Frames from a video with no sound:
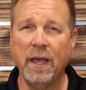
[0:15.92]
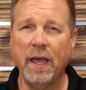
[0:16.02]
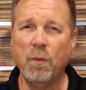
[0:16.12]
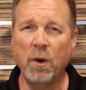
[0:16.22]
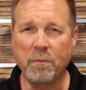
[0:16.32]

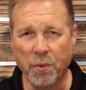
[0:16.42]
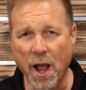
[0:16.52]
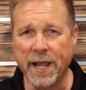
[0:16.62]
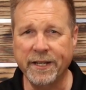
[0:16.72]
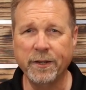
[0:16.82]
And what
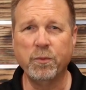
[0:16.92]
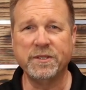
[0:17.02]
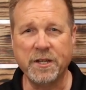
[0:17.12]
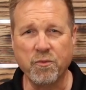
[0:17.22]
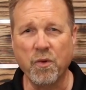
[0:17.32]
Brian did
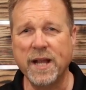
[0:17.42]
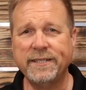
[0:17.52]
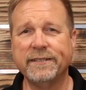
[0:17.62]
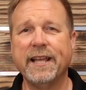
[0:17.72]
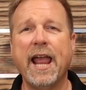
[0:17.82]
was he
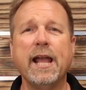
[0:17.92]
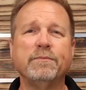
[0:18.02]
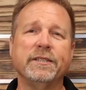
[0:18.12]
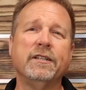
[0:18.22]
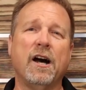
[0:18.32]
rented the
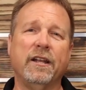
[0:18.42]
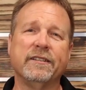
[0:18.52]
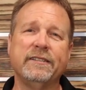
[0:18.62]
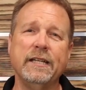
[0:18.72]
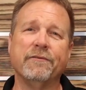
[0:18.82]
Hampton
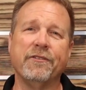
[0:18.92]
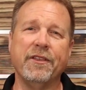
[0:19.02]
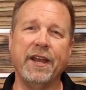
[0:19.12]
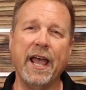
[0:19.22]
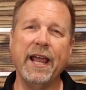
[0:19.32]
Coliseum for
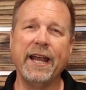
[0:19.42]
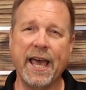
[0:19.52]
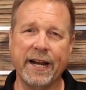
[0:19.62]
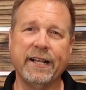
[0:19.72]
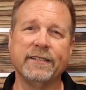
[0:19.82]
the day and
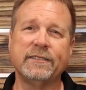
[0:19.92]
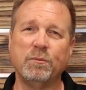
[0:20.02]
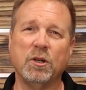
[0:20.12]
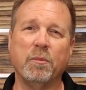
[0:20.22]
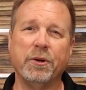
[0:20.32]
had a
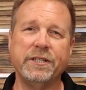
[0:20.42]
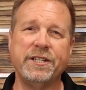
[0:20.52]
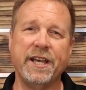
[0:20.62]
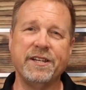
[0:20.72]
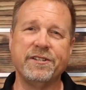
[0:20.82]
customer
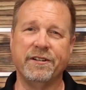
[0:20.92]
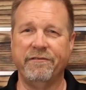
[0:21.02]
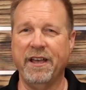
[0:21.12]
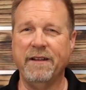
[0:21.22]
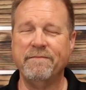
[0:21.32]
appreciation
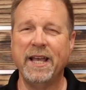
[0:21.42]
event.